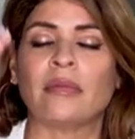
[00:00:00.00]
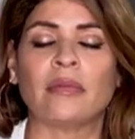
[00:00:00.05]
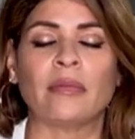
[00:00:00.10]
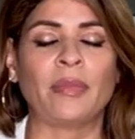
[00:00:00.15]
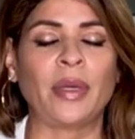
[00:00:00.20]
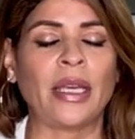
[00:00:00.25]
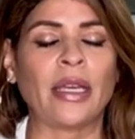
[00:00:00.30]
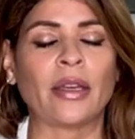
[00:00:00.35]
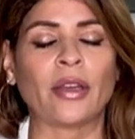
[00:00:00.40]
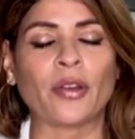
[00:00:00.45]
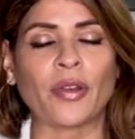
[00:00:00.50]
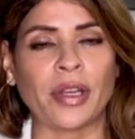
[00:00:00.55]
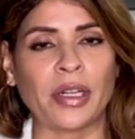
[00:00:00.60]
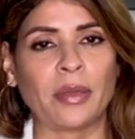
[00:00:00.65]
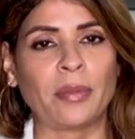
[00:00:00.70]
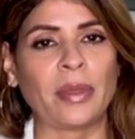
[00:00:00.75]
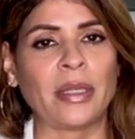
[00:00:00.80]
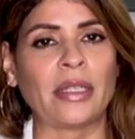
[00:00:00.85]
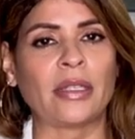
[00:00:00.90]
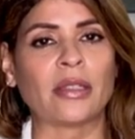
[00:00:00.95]
being
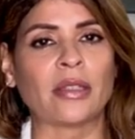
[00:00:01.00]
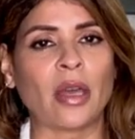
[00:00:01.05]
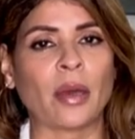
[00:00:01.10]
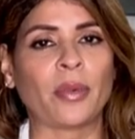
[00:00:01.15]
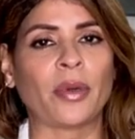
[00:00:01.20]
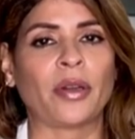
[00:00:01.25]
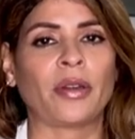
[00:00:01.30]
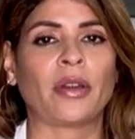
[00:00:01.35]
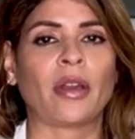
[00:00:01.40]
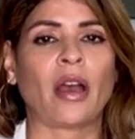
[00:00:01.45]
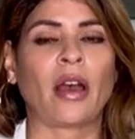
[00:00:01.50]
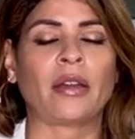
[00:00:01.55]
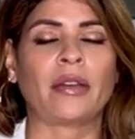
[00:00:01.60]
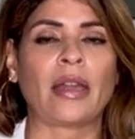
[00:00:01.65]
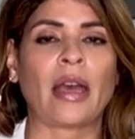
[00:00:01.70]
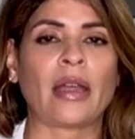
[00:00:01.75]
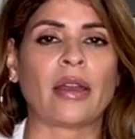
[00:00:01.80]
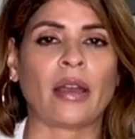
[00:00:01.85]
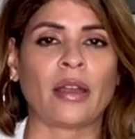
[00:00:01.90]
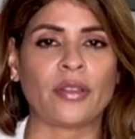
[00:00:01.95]
incredibly stubborn on
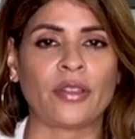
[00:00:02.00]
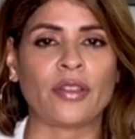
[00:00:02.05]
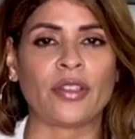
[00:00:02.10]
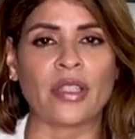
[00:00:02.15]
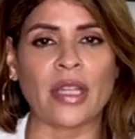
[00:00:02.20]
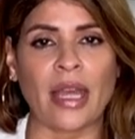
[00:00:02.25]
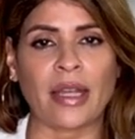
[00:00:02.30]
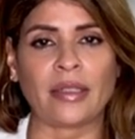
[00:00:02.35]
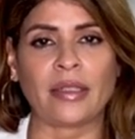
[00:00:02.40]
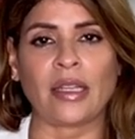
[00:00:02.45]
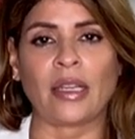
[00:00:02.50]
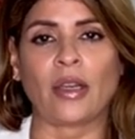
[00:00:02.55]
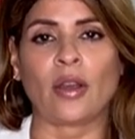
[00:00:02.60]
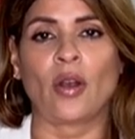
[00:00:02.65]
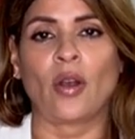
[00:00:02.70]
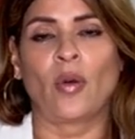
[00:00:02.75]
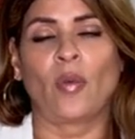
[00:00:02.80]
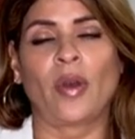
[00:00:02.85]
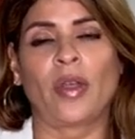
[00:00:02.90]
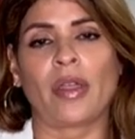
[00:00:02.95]
not understanding
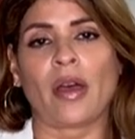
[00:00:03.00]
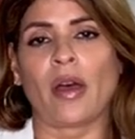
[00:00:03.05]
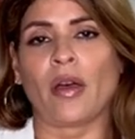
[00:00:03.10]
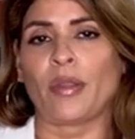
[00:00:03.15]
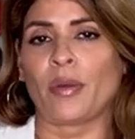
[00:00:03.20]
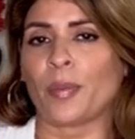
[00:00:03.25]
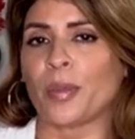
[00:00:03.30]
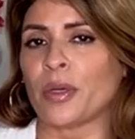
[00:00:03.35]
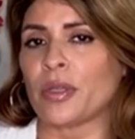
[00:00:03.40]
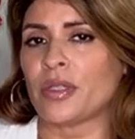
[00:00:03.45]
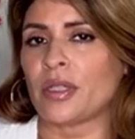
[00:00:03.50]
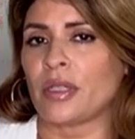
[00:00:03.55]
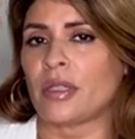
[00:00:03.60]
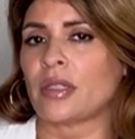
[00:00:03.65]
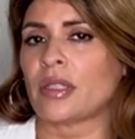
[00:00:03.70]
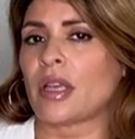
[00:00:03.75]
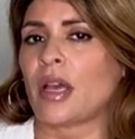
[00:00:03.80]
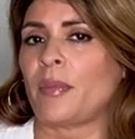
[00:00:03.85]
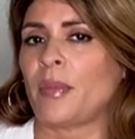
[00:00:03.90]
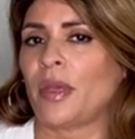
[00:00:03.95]
where the other person is
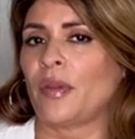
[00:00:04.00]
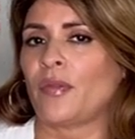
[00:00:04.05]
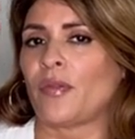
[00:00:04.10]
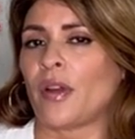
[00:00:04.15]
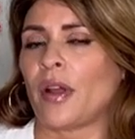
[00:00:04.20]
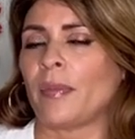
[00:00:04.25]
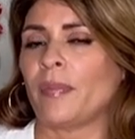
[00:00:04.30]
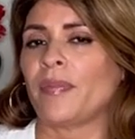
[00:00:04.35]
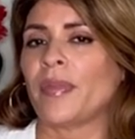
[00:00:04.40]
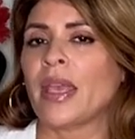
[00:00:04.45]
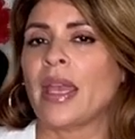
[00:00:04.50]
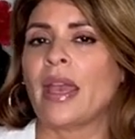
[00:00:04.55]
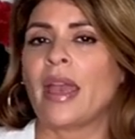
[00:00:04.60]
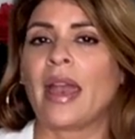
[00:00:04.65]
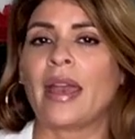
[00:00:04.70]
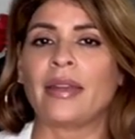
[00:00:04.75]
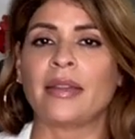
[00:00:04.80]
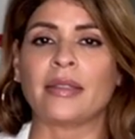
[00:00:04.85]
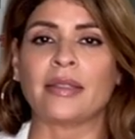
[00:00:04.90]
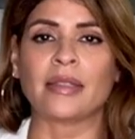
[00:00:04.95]
coming from.
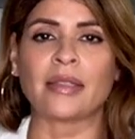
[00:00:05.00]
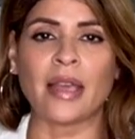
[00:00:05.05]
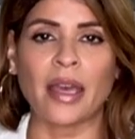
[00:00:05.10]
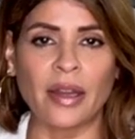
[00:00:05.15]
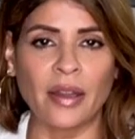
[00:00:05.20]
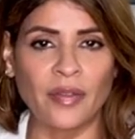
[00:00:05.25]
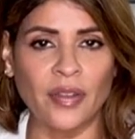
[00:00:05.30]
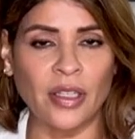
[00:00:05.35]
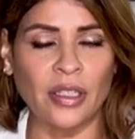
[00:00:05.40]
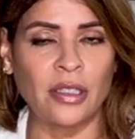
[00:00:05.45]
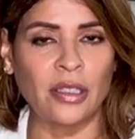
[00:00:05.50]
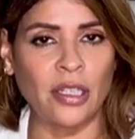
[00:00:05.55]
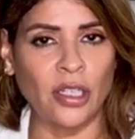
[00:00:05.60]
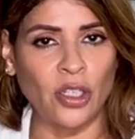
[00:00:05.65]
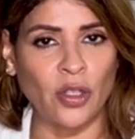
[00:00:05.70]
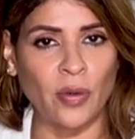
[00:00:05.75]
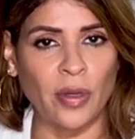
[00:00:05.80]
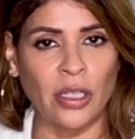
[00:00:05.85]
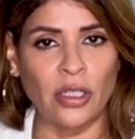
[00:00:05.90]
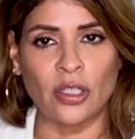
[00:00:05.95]
And instead of
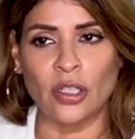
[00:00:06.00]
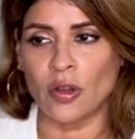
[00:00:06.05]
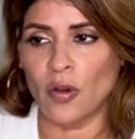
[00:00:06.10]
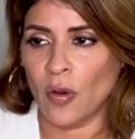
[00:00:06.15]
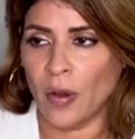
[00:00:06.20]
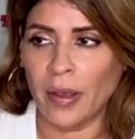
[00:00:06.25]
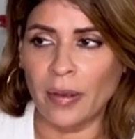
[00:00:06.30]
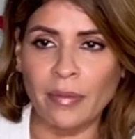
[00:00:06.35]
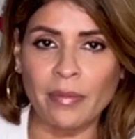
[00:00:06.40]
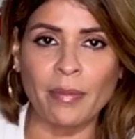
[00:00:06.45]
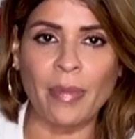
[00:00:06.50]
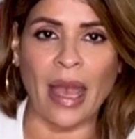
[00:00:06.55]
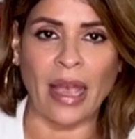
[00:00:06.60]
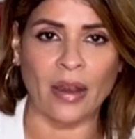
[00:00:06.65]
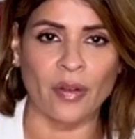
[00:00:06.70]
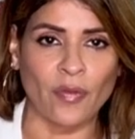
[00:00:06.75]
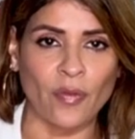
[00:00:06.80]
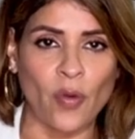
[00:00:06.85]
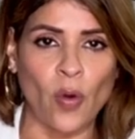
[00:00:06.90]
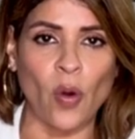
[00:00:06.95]
continuing to going back
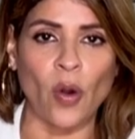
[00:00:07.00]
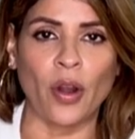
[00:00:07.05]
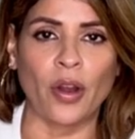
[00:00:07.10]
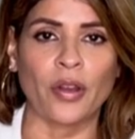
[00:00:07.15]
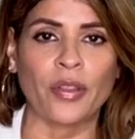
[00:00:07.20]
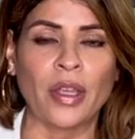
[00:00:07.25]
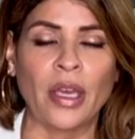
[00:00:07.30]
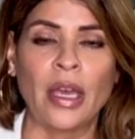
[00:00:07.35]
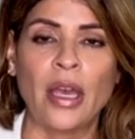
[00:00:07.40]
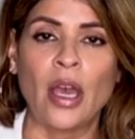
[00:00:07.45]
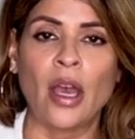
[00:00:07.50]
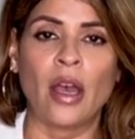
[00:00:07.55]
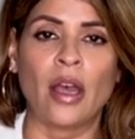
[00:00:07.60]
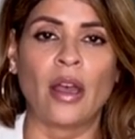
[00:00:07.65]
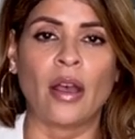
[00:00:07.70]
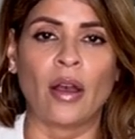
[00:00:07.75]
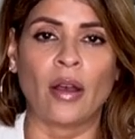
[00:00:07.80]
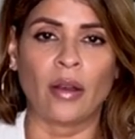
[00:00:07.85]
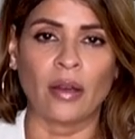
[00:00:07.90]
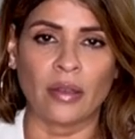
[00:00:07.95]
and forth,
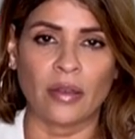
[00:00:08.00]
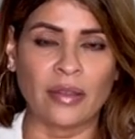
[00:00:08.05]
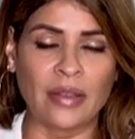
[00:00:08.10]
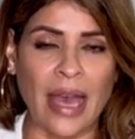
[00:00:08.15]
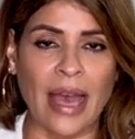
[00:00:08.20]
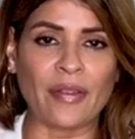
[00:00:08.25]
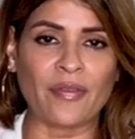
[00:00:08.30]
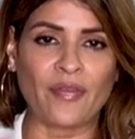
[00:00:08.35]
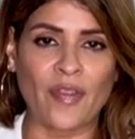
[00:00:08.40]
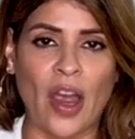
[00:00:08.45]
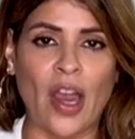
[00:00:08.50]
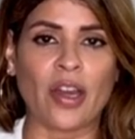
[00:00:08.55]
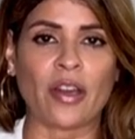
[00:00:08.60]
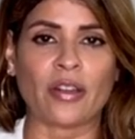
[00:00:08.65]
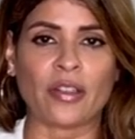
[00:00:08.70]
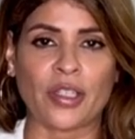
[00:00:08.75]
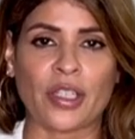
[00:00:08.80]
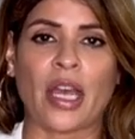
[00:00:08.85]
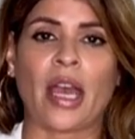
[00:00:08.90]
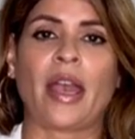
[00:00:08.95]
that fire
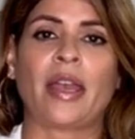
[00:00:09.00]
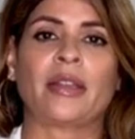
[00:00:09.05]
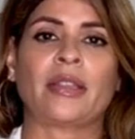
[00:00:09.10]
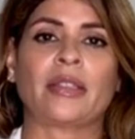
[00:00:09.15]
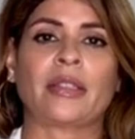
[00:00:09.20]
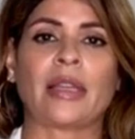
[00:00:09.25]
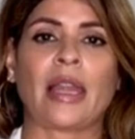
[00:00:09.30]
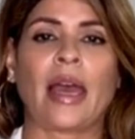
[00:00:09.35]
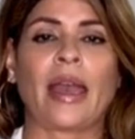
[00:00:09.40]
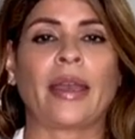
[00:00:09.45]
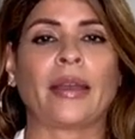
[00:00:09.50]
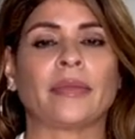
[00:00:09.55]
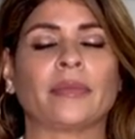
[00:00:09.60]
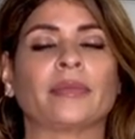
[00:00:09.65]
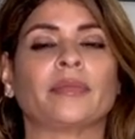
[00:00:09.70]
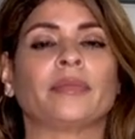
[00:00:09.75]
sign is like,